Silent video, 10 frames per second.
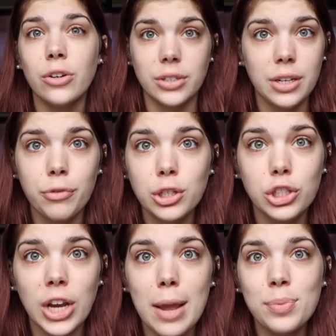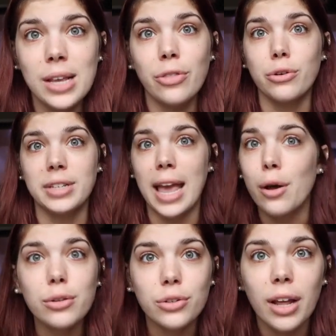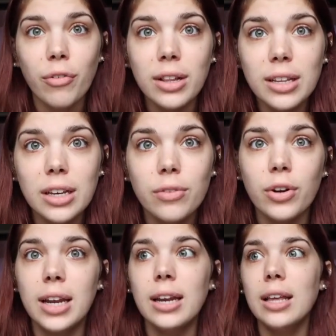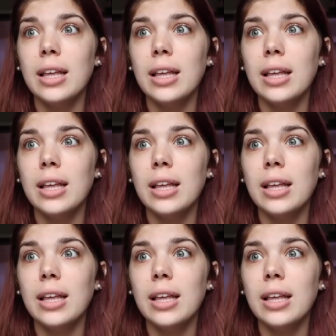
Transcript: are different shapes and their tails are definitely different.